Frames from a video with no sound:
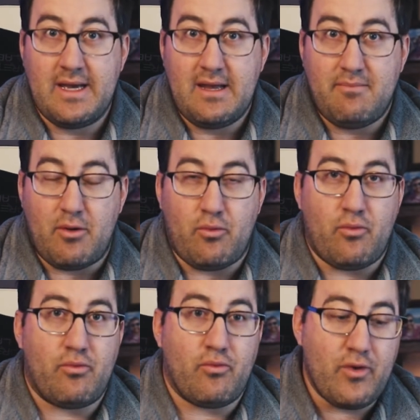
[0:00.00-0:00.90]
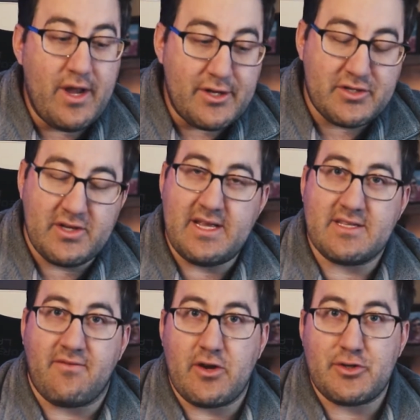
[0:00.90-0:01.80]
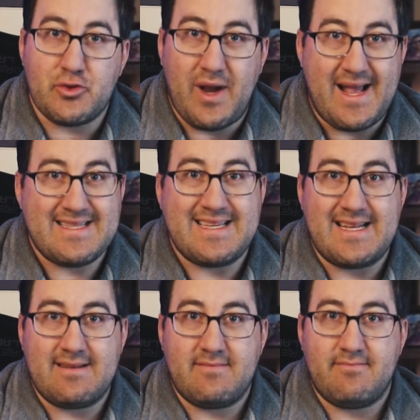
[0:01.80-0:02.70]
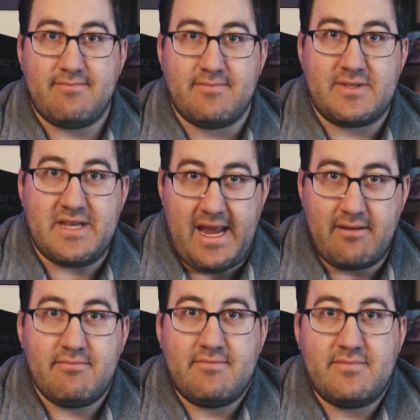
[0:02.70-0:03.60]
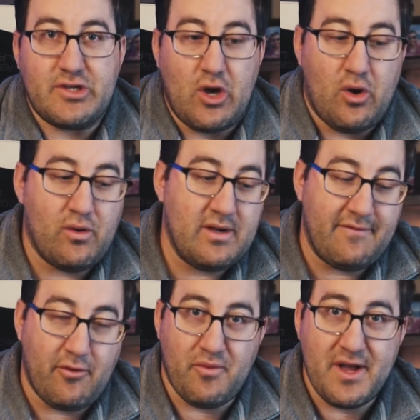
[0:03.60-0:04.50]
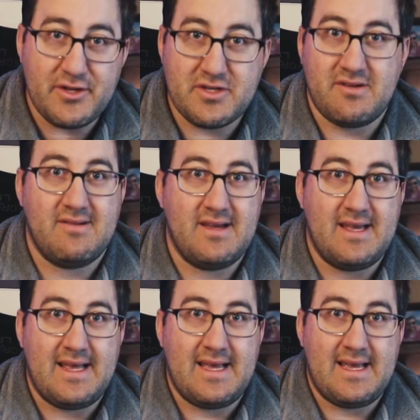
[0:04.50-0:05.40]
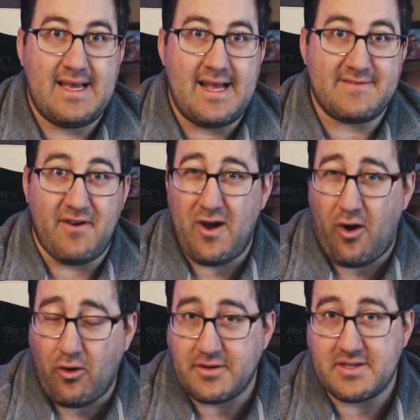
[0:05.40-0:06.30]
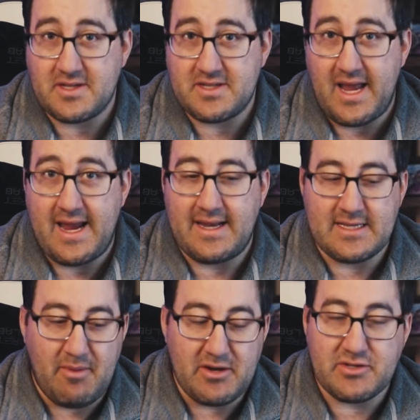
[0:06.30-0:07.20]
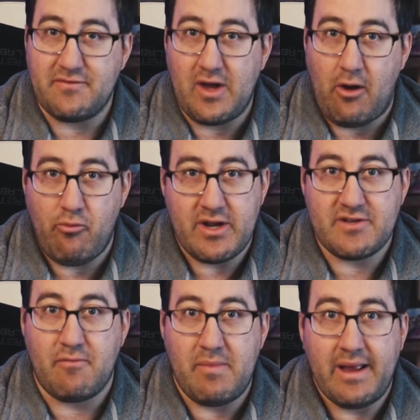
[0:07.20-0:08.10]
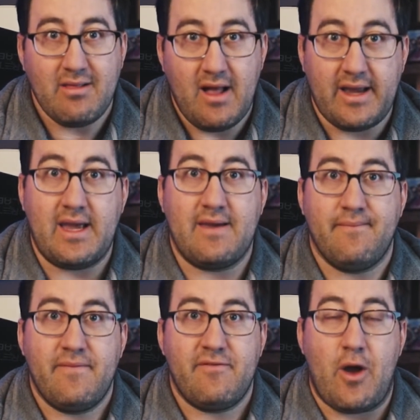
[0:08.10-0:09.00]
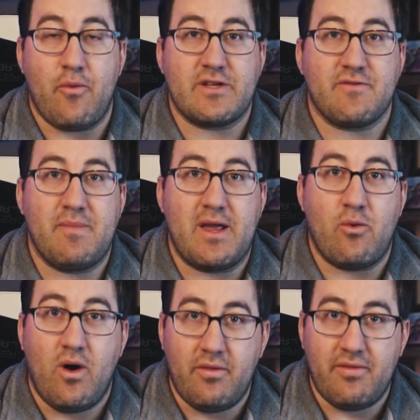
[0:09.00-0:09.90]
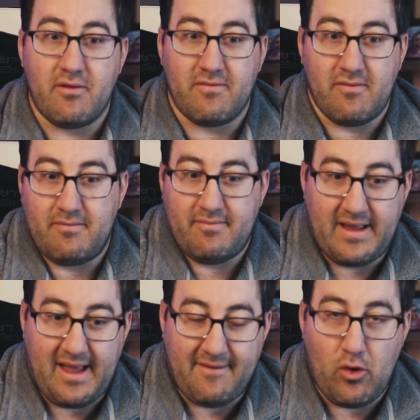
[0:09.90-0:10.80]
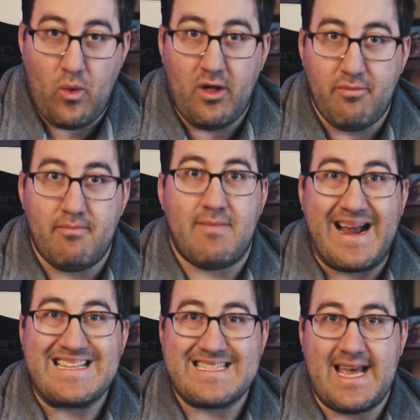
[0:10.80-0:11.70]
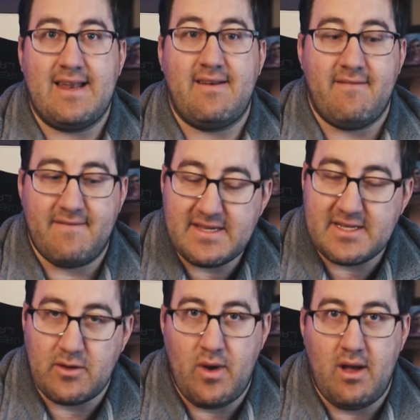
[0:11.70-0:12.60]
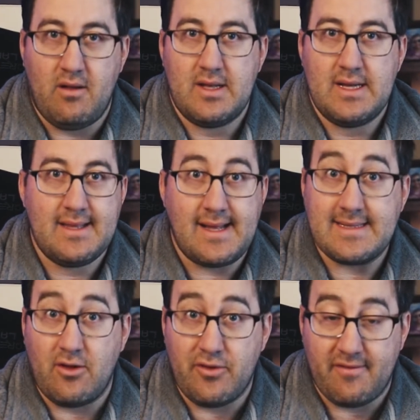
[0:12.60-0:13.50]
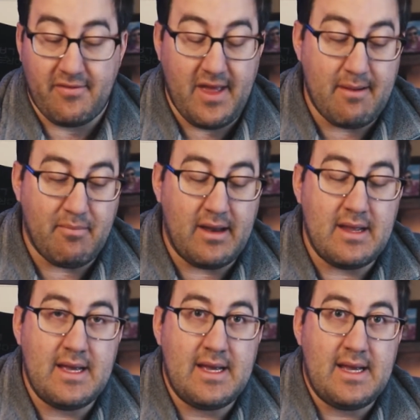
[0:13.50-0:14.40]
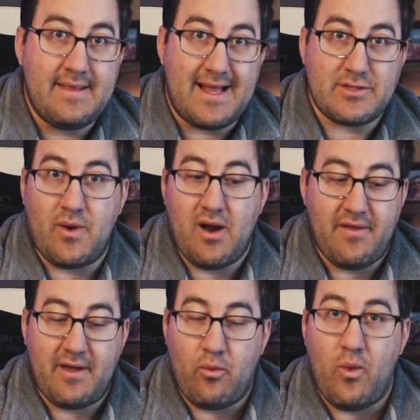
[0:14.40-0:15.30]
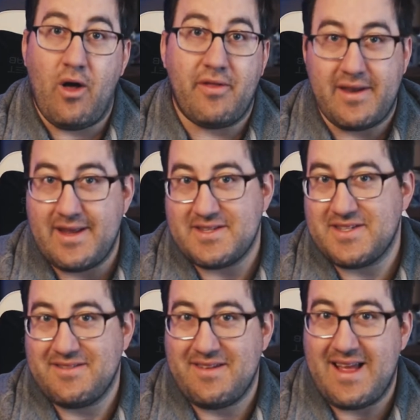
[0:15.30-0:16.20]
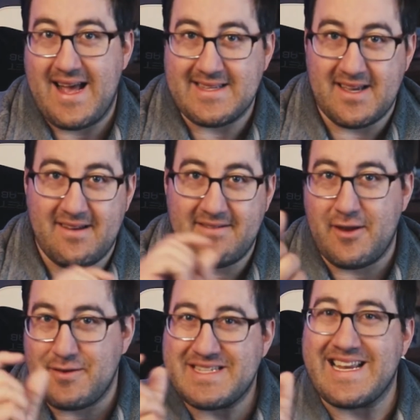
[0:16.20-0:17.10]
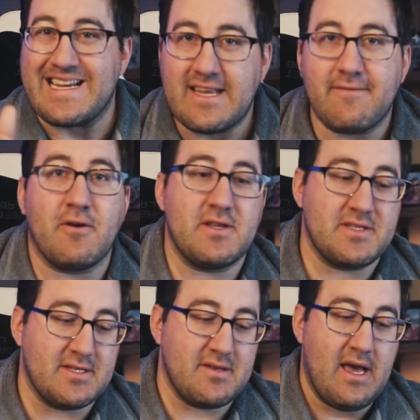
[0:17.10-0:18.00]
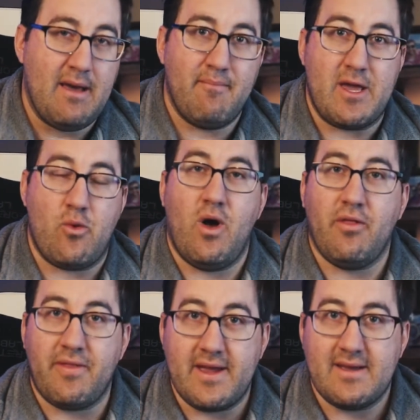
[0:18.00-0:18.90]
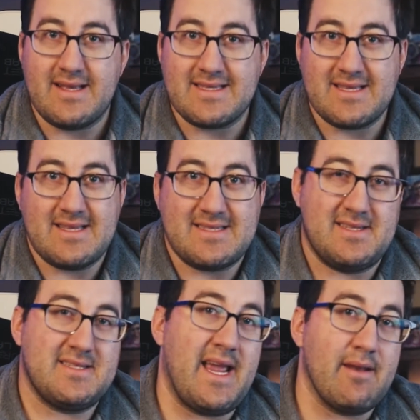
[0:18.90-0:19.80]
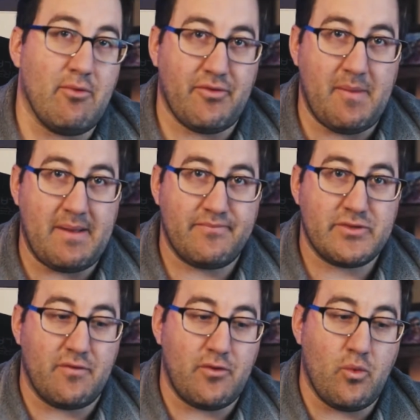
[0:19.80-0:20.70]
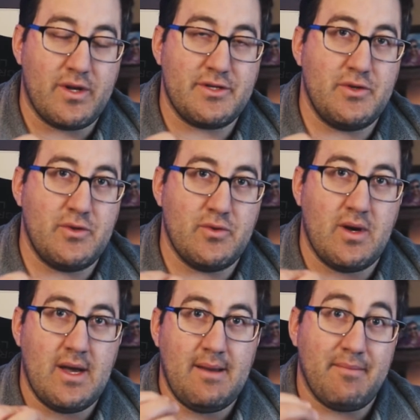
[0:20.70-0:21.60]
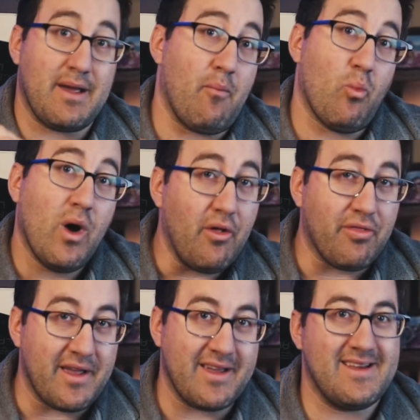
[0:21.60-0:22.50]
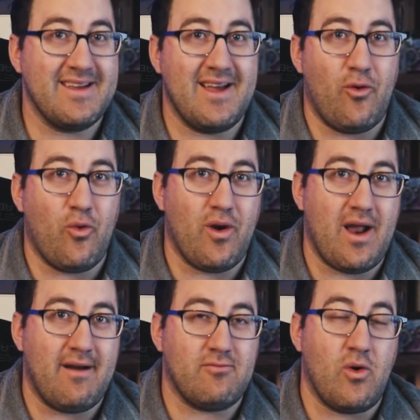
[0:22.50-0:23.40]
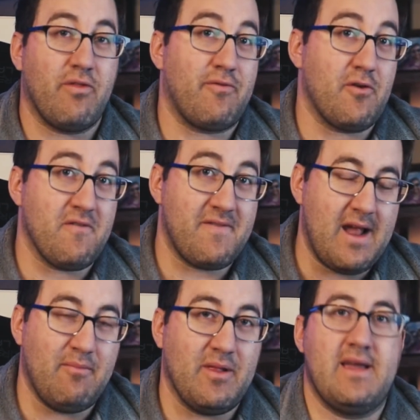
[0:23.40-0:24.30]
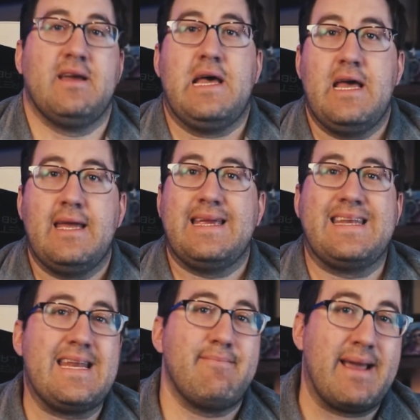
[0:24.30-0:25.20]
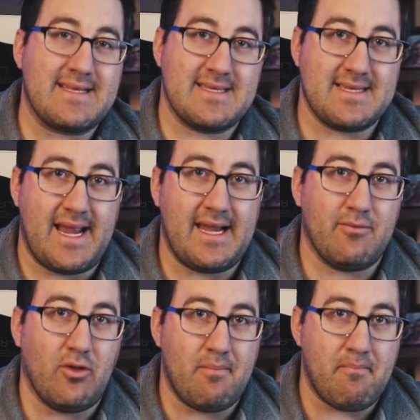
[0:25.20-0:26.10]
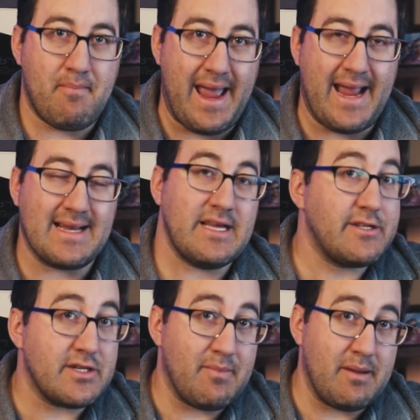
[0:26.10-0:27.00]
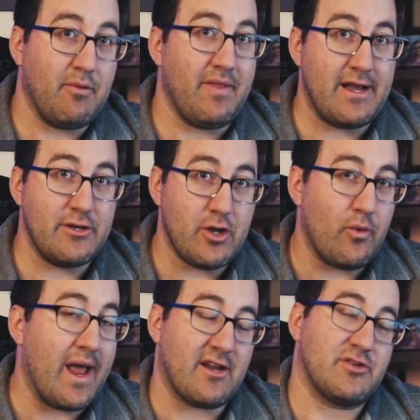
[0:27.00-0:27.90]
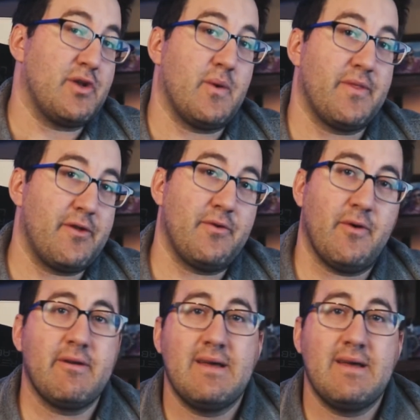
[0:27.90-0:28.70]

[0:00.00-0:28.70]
But rich is a very transient state. So if you're rich, it's very hard to sustain, especially if you got rich from being lucky. If you got rich from being wealth, or from like having a wealth mindset and investing well, that's a whole different thing. But that's where I think wealthiness has a distinct difference. Is being wealthy is sustainable to me. So if you want to become wealthy or have wealth for your family, you need to make it sustainable, and paying attention to people that don't actually know what they're doing